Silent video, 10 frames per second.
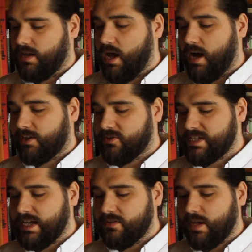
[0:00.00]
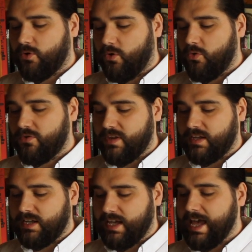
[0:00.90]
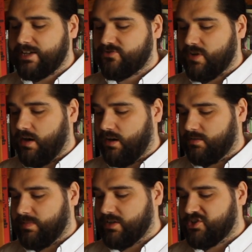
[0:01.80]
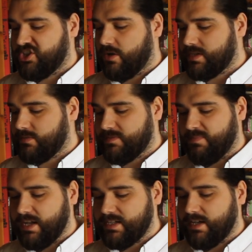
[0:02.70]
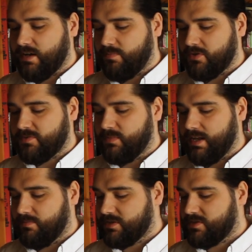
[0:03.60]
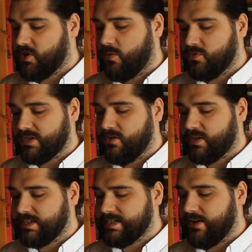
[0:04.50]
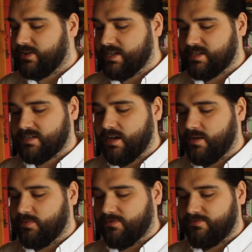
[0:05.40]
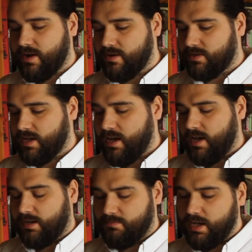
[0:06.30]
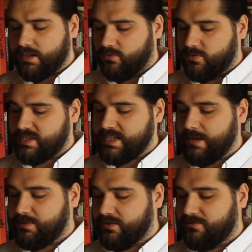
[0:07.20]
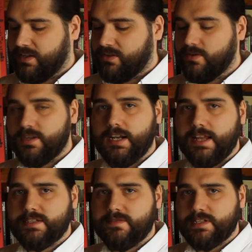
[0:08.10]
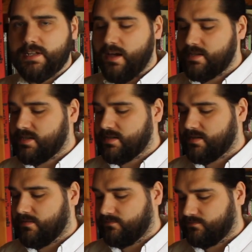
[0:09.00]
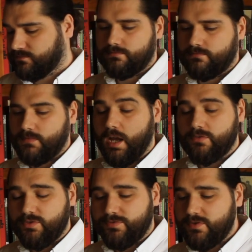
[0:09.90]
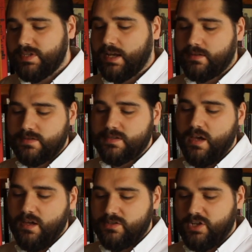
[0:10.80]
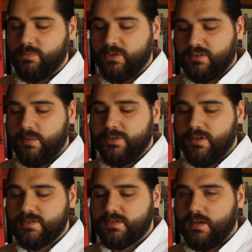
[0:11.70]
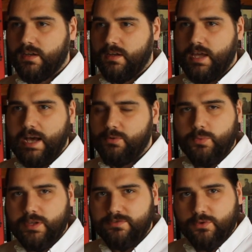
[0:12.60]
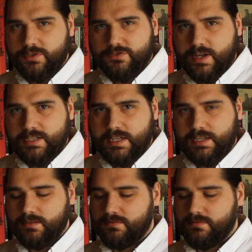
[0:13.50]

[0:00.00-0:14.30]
I could tell they were all thinking extra hard because Josie was biting her bottom lip and Tom was looking down at his tie with a frown and Michael was tapping a finger on the lens of his glasses. After a few seconds, Tom looked up and asked, "How will we afford the train ticket?"